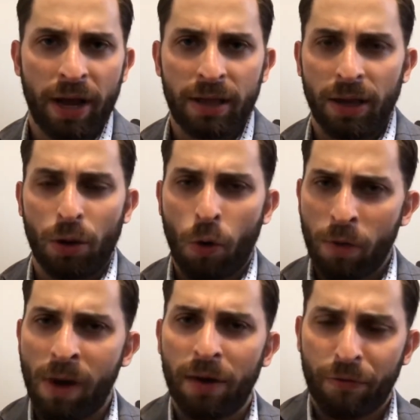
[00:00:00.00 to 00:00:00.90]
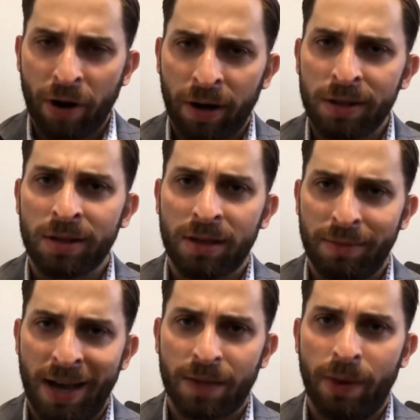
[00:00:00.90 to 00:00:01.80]
It's a gourmand fragrance in some
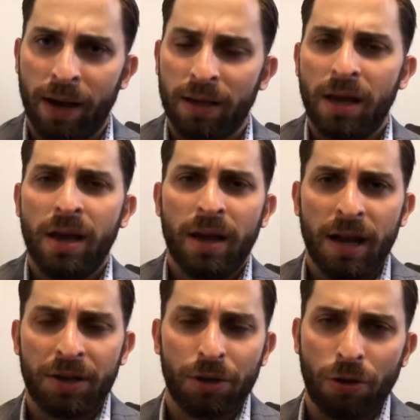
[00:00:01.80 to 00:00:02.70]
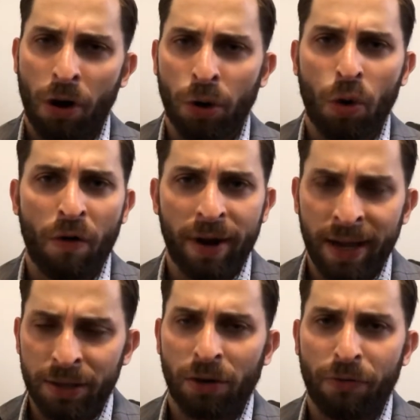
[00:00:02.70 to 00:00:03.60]
aspects, it's a darker
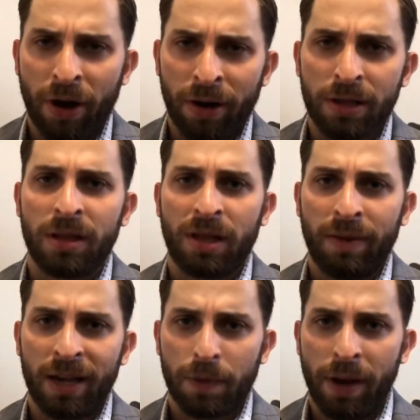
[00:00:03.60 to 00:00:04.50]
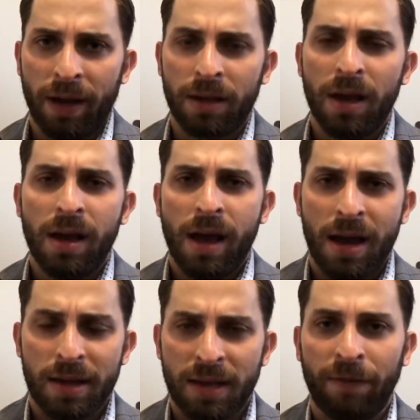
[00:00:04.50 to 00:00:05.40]
oriental fragrance in some aspects, and
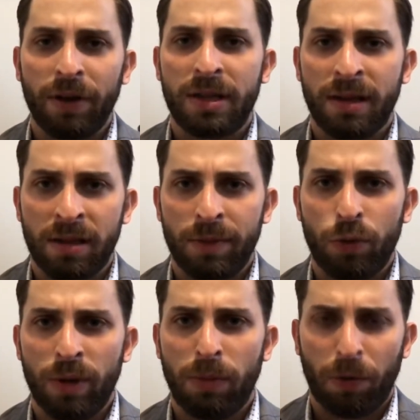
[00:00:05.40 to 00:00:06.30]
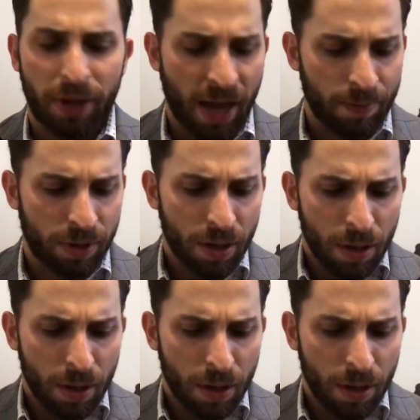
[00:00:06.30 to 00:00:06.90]
it definitely sits in between both camps.